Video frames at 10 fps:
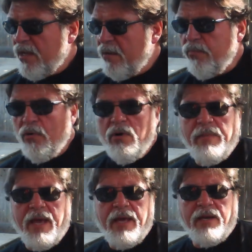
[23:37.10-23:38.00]
A poor
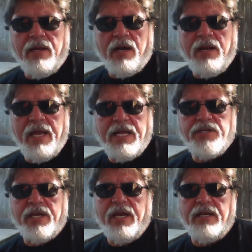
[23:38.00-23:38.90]
man, an
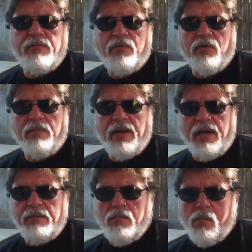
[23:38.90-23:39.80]
uneducated poor
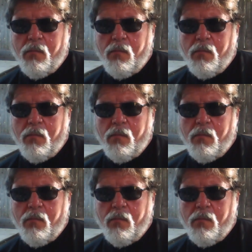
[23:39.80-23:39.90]
man,